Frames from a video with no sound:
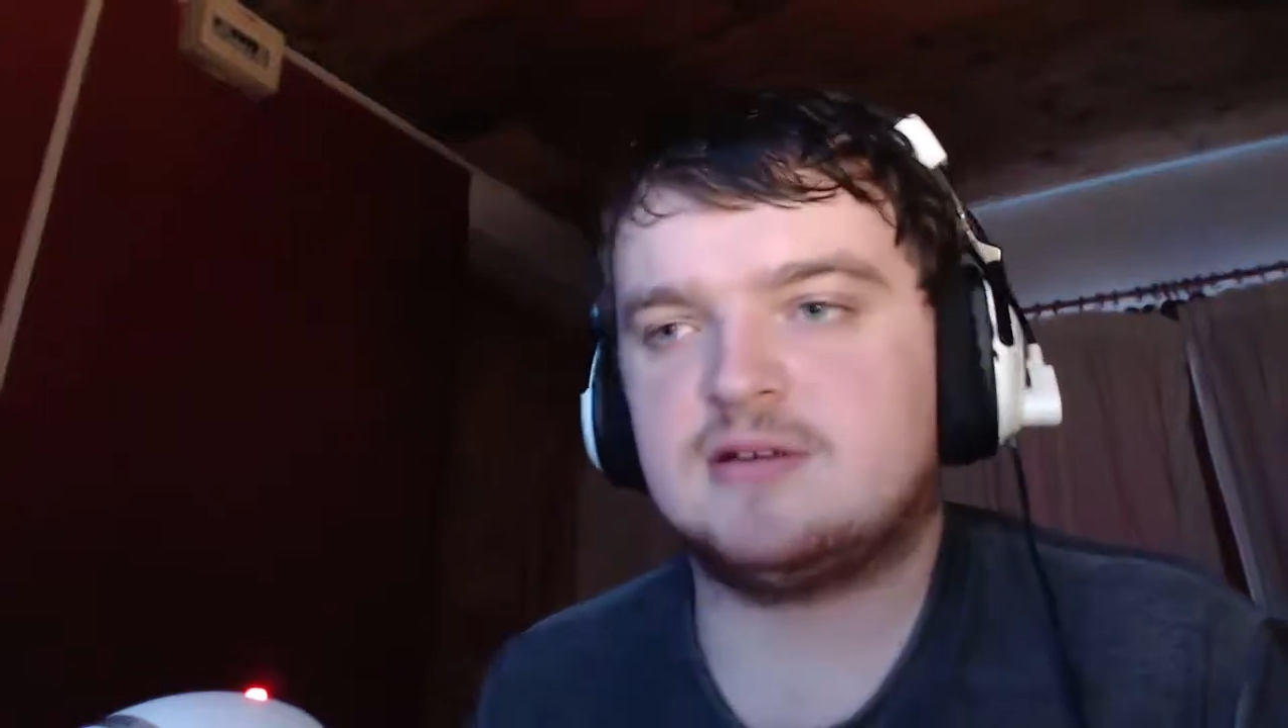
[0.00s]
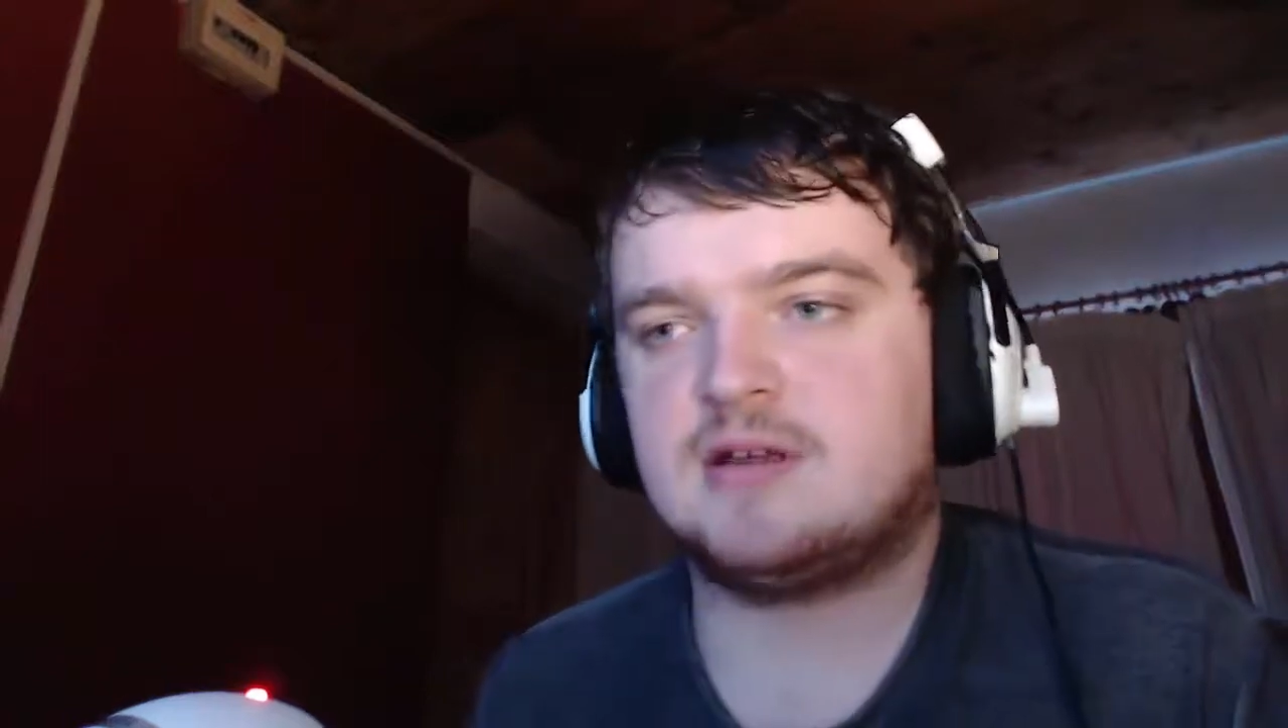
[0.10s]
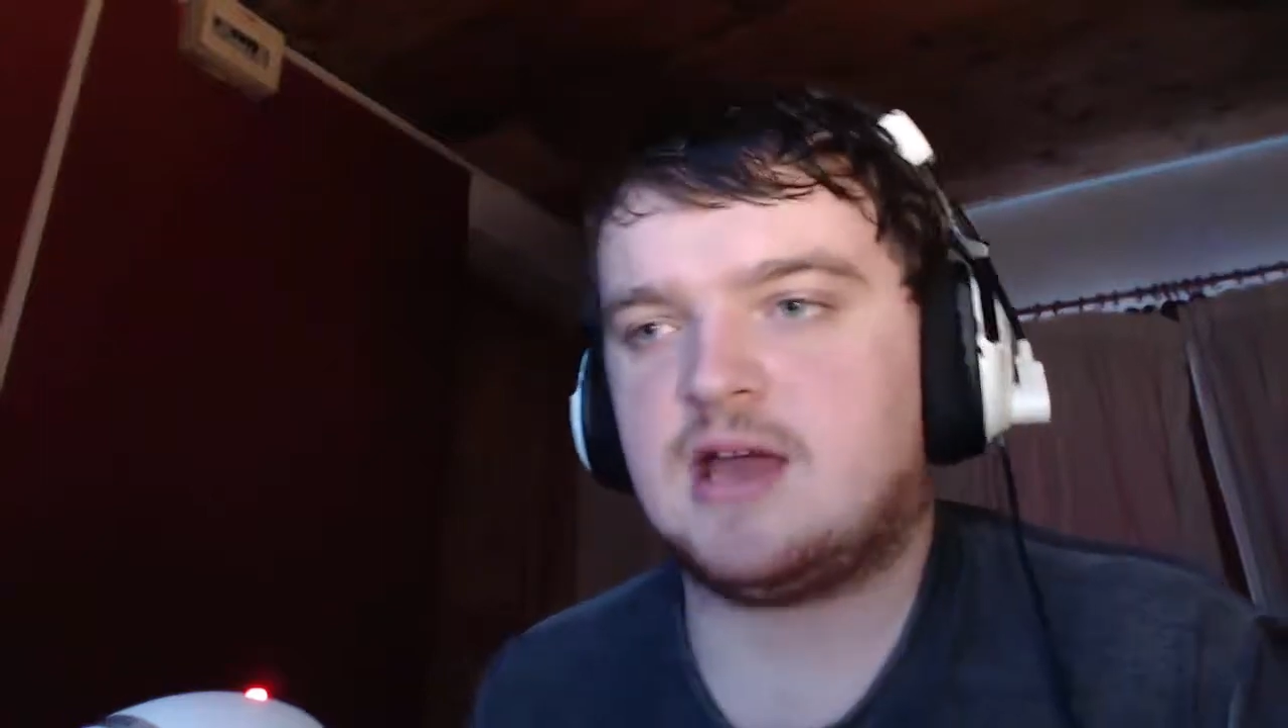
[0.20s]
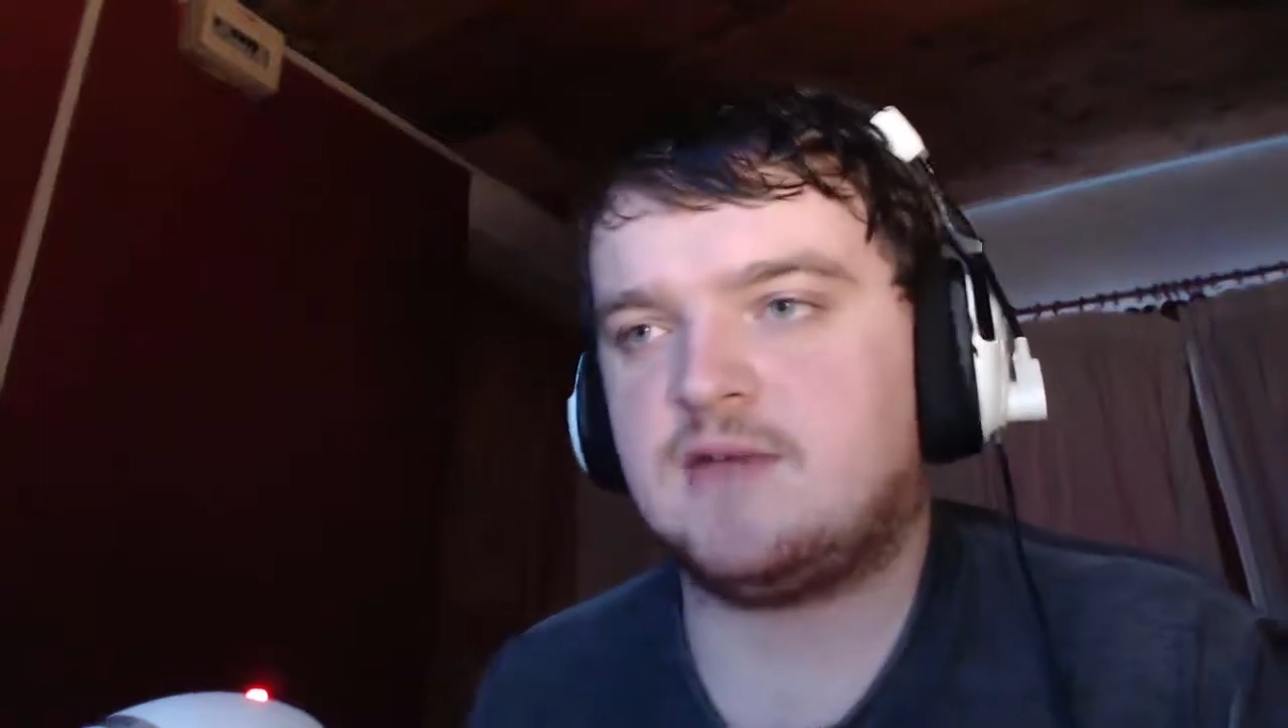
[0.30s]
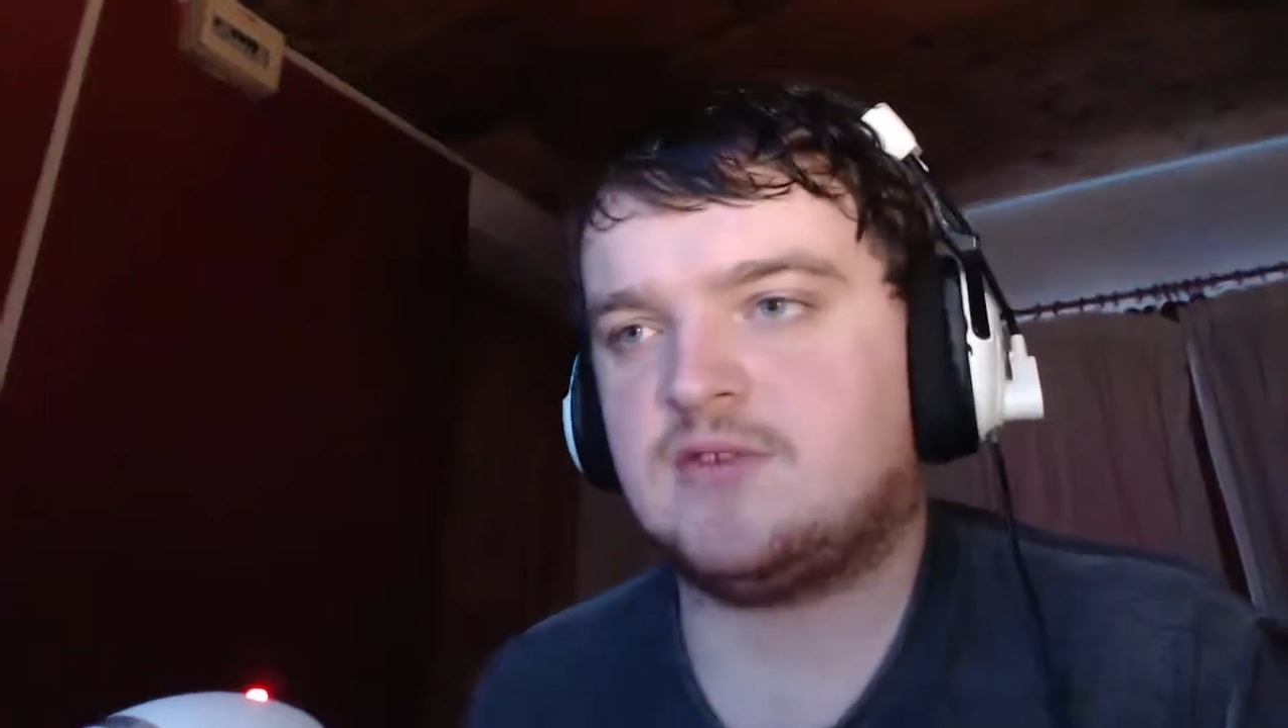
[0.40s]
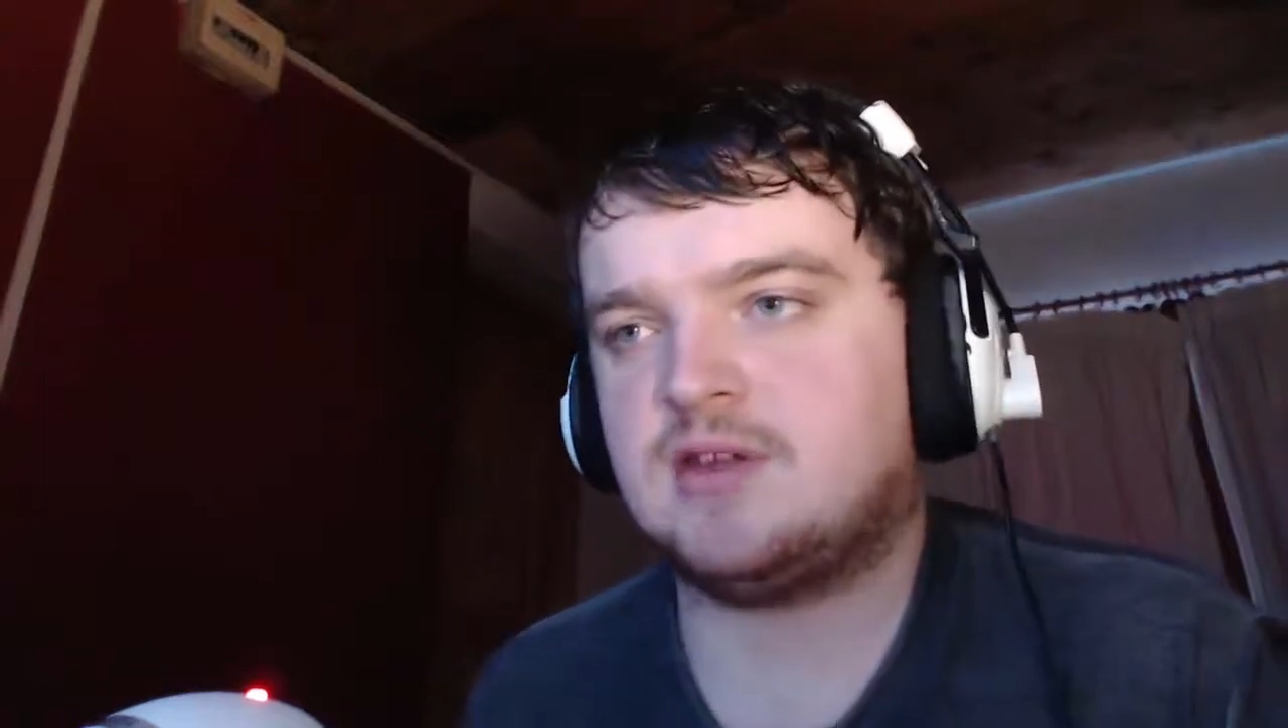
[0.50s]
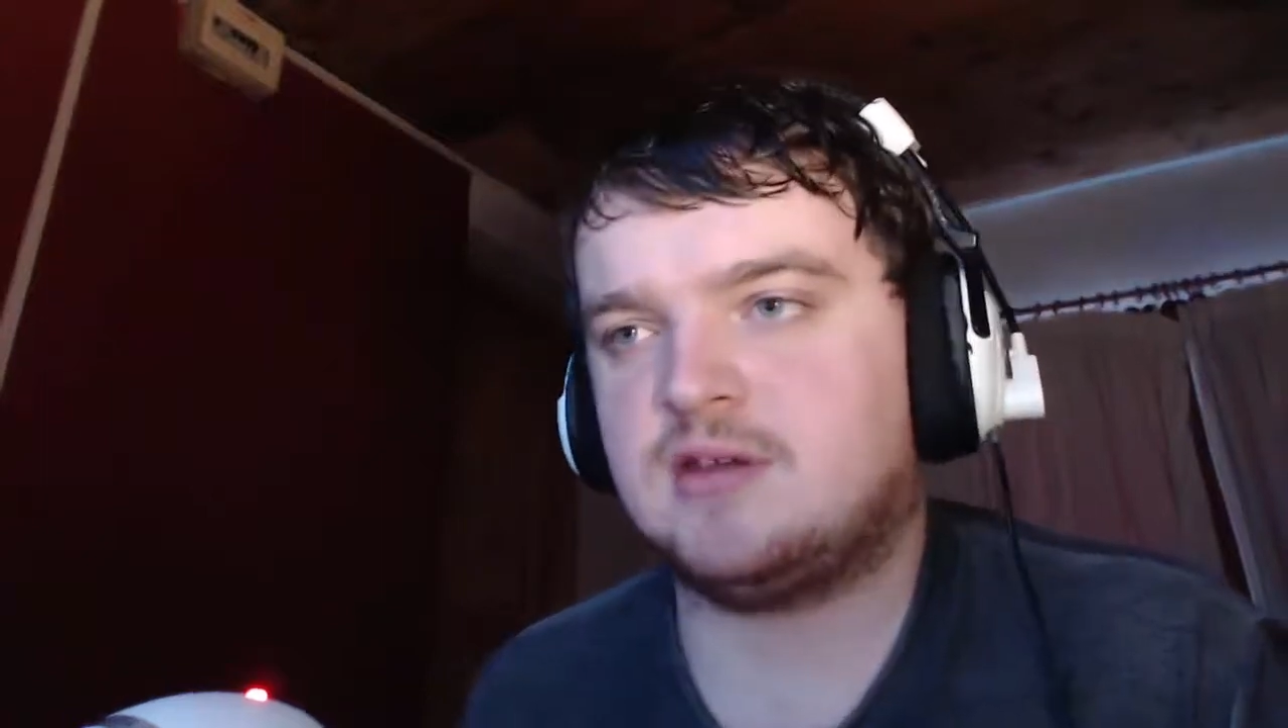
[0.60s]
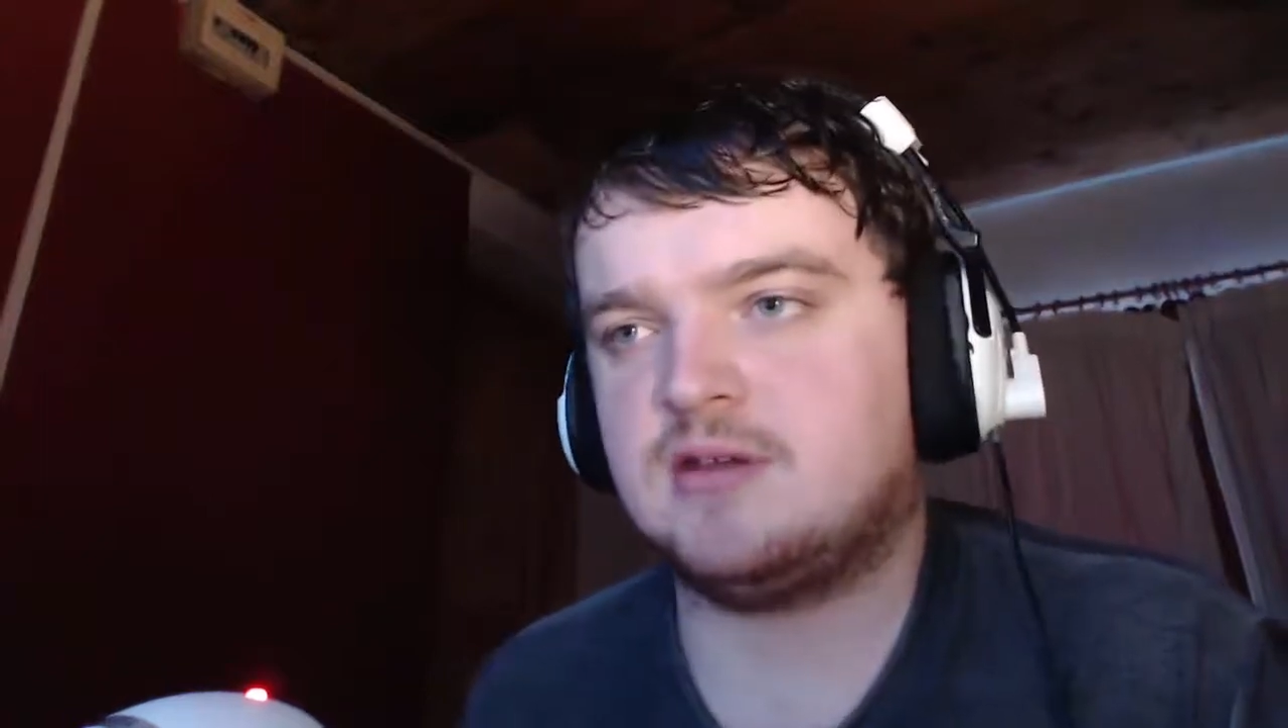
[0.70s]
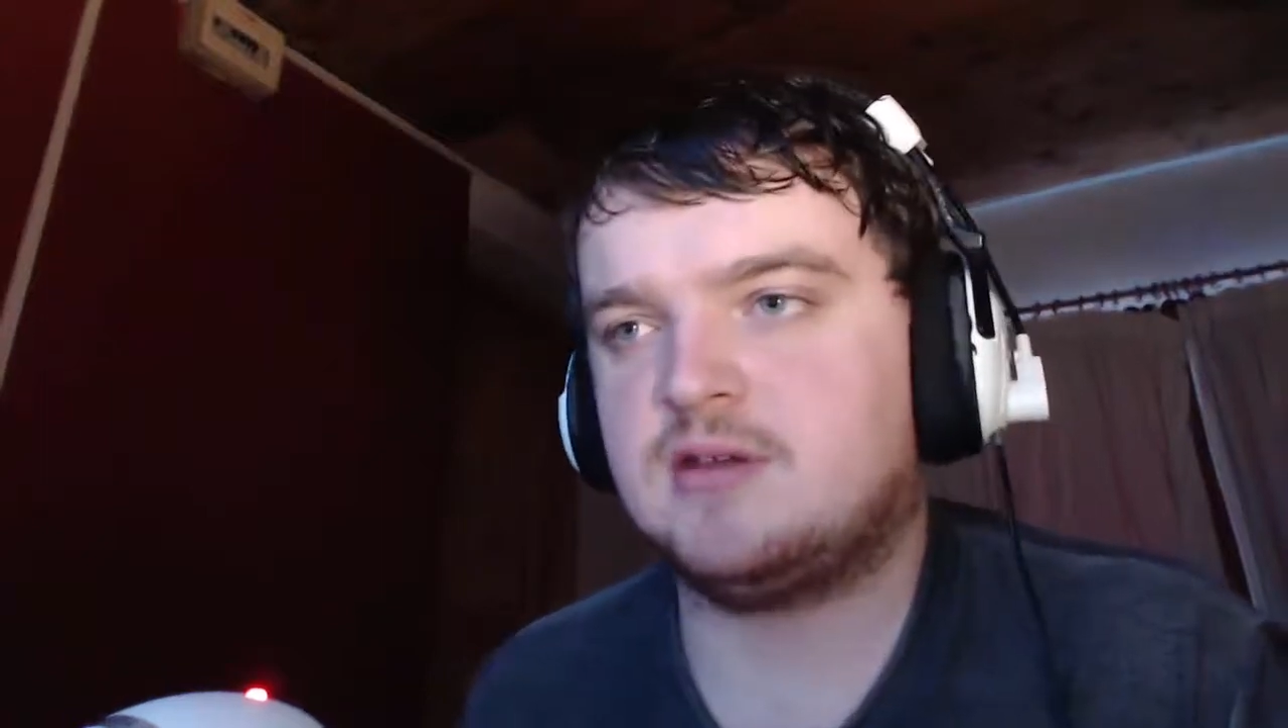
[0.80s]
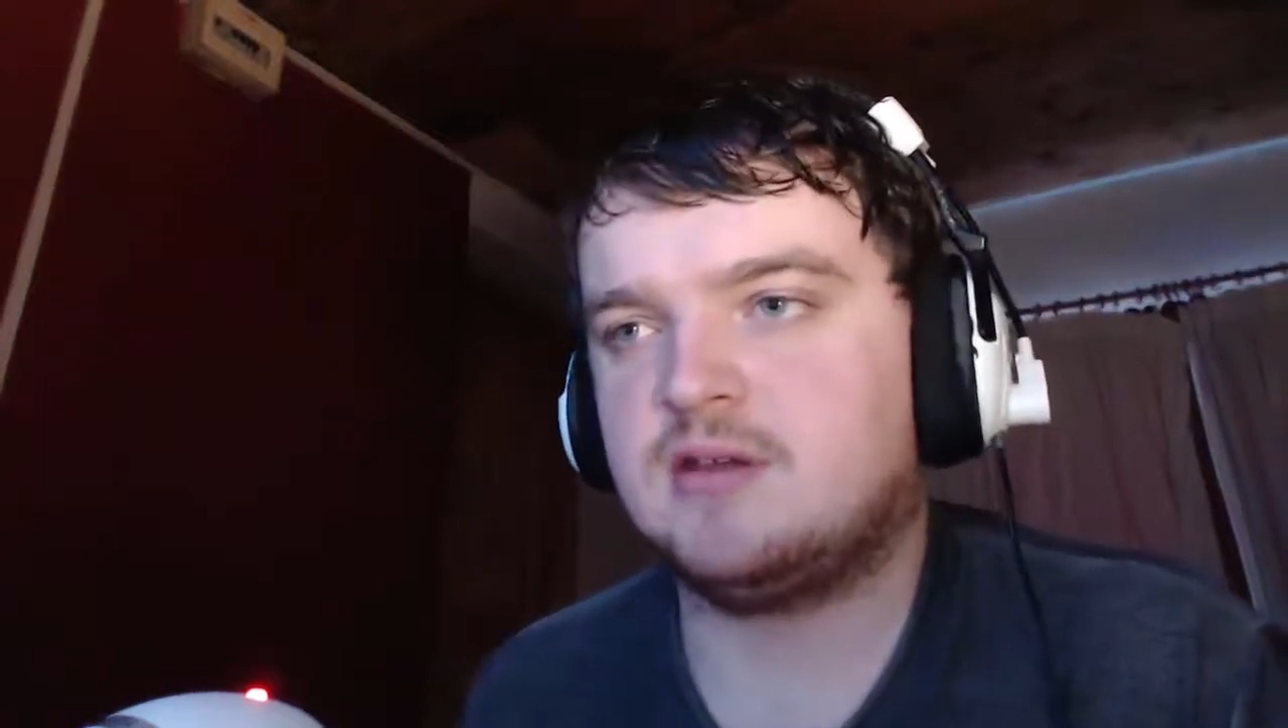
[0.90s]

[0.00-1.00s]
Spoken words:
have to